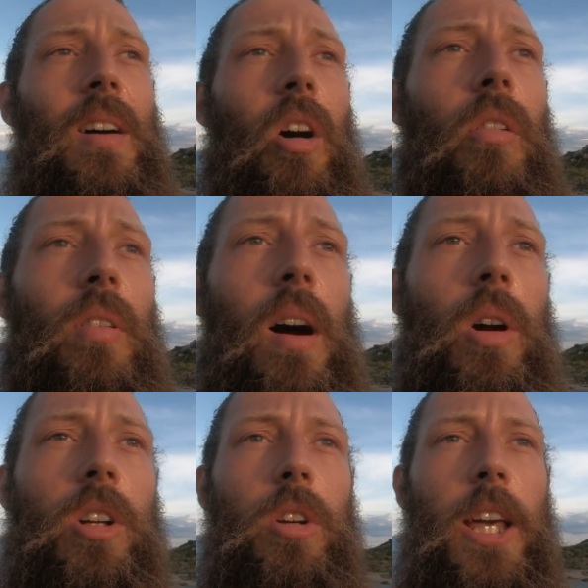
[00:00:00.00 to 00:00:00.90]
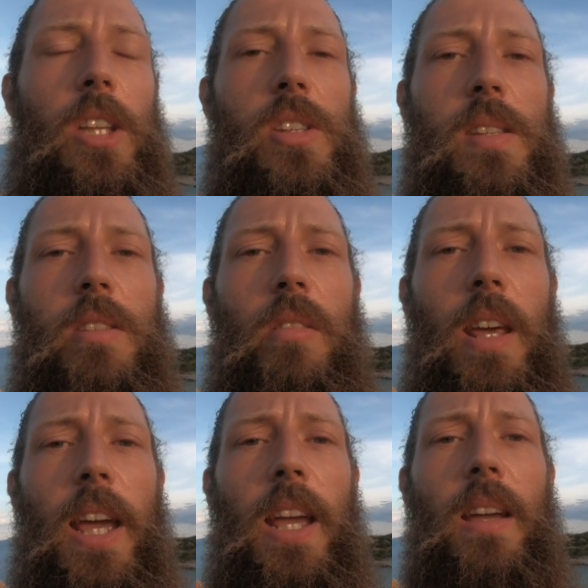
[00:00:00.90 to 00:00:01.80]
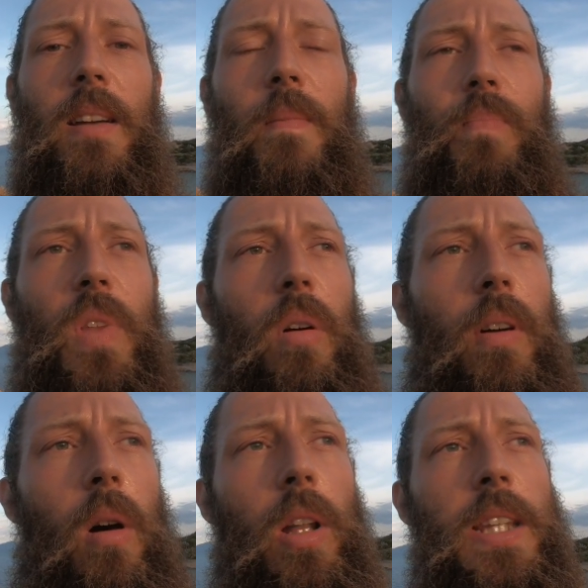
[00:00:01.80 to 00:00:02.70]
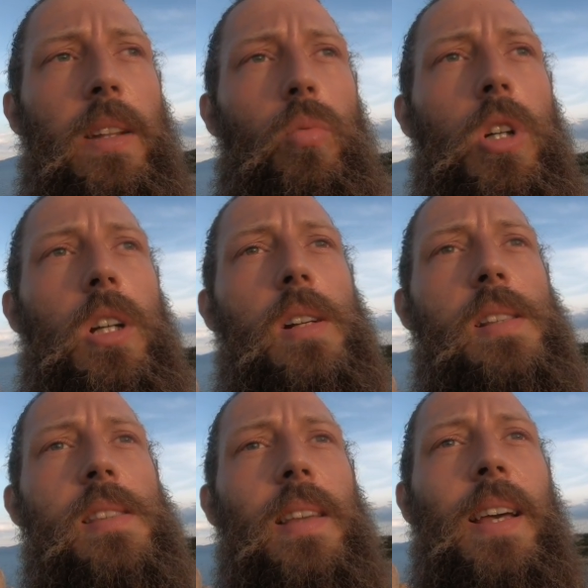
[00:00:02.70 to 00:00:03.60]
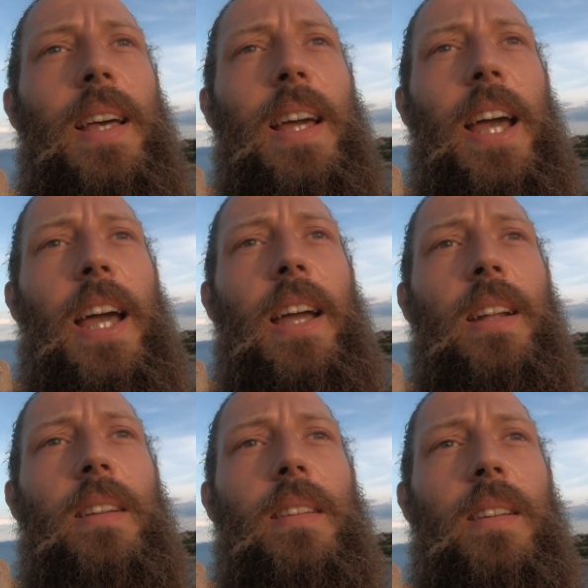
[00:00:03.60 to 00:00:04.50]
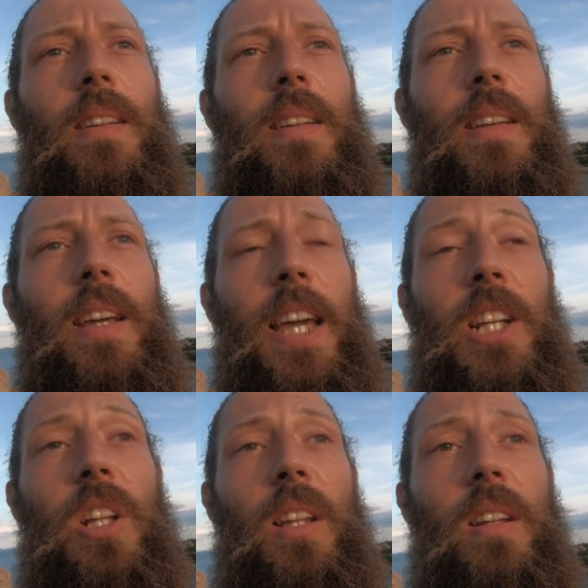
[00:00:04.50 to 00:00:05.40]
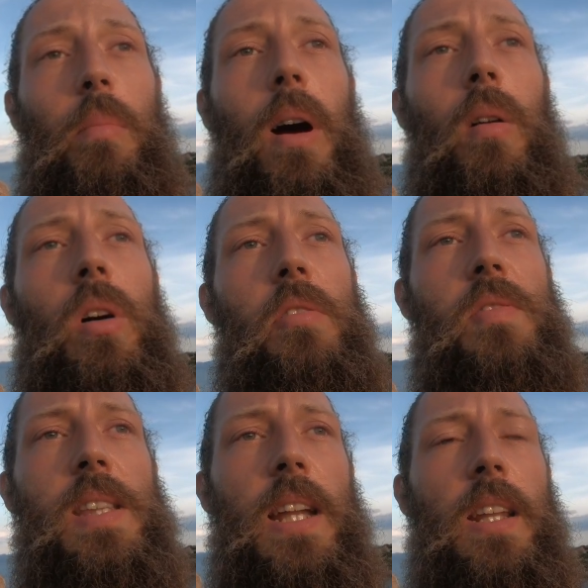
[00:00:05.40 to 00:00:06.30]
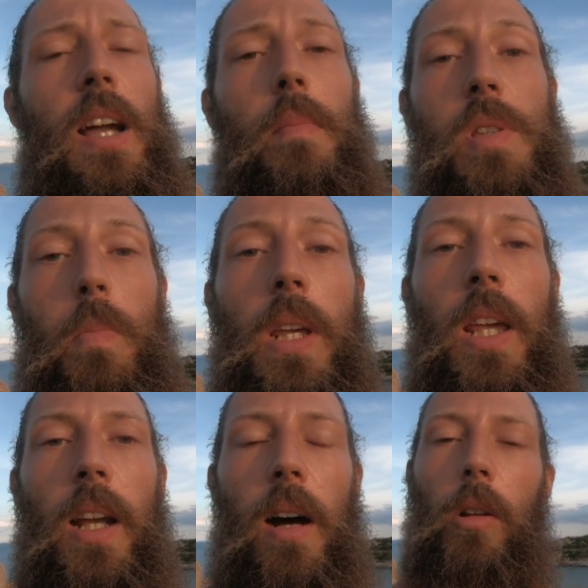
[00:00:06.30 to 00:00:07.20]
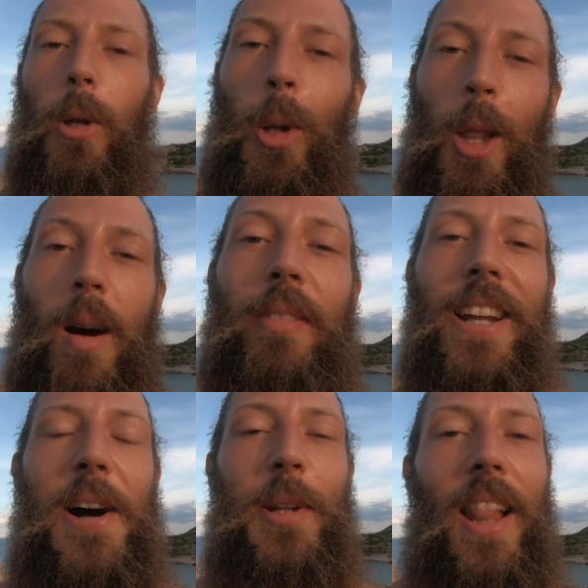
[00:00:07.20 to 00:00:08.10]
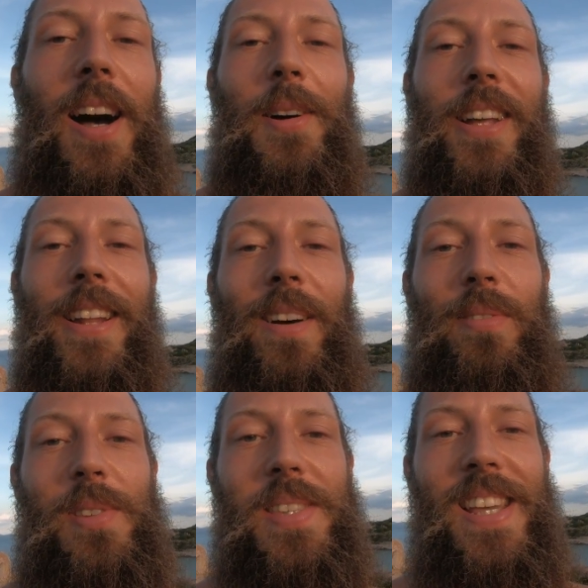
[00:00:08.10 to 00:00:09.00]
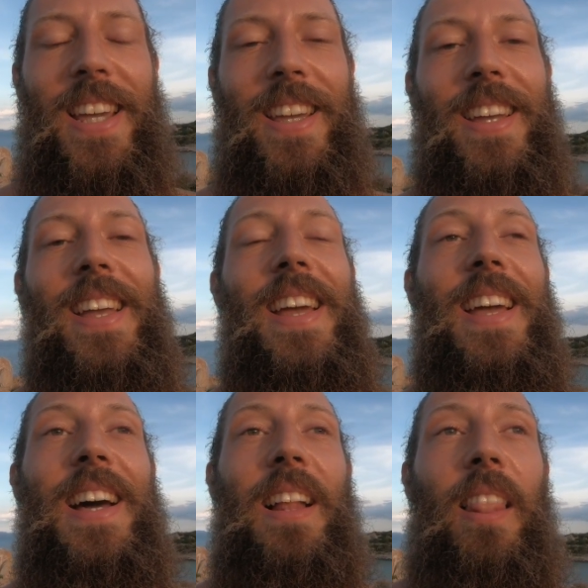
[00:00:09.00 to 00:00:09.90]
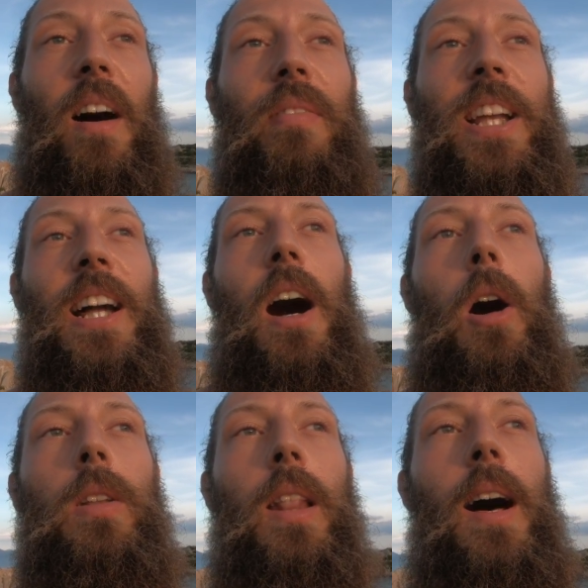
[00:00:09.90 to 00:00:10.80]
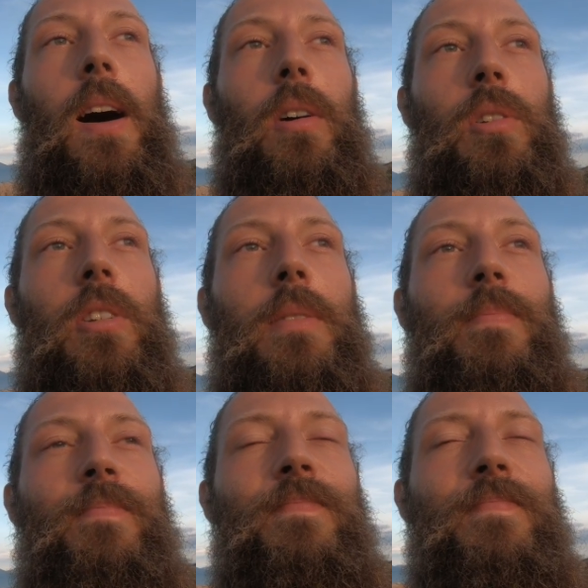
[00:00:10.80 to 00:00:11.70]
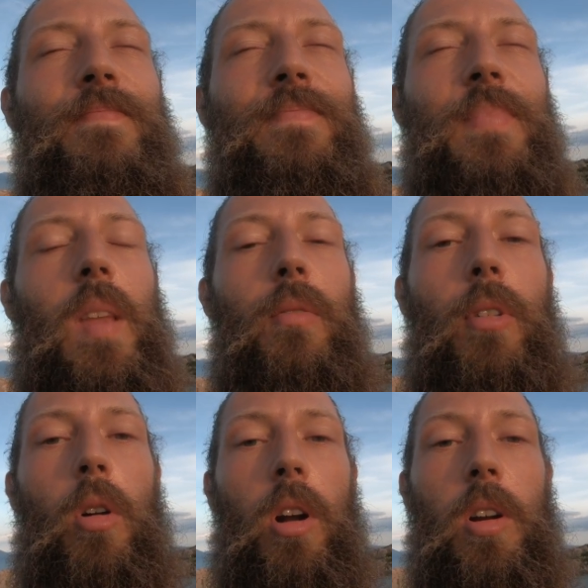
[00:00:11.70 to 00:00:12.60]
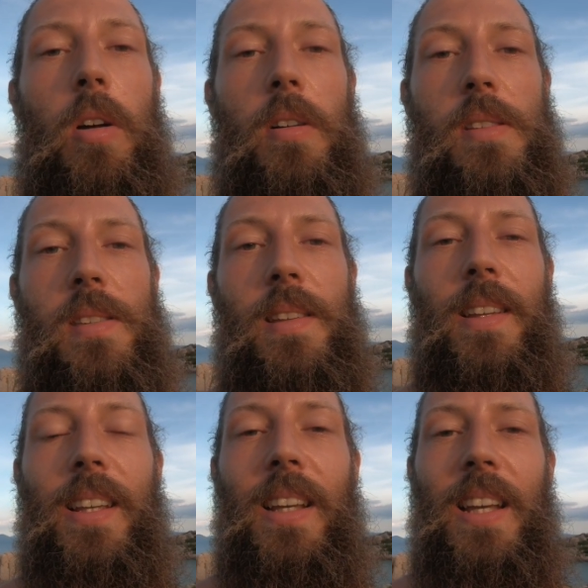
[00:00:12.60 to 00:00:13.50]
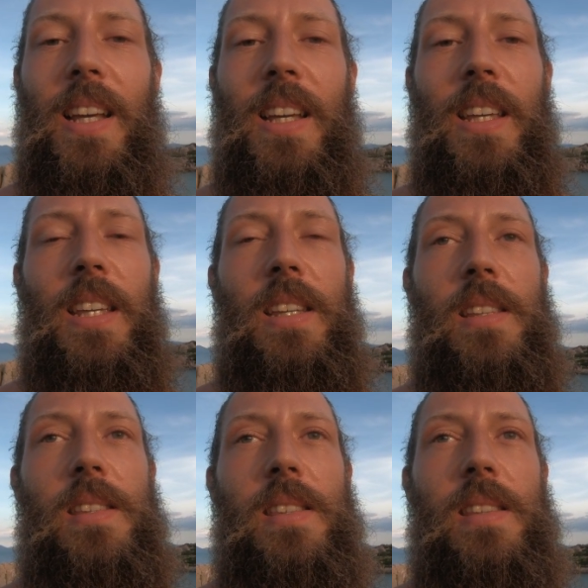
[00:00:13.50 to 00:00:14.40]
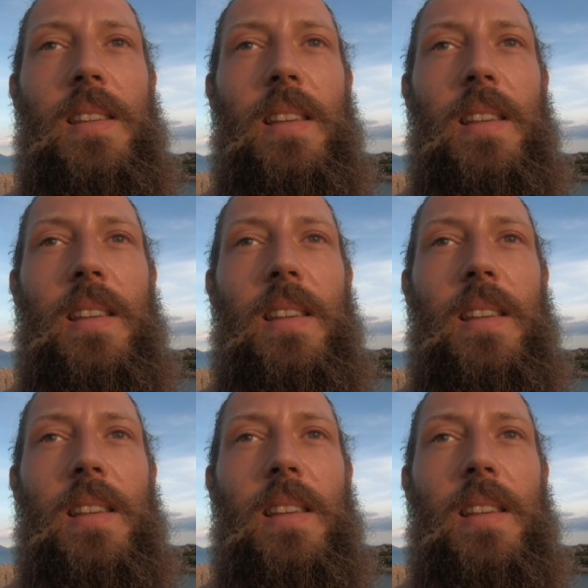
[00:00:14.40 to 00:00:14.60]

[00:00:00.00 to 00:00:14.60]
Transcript: of our connections today, of our networks, and actually the power of standing up, speaking out, loving out loud, I love to say loving out loud for a cause is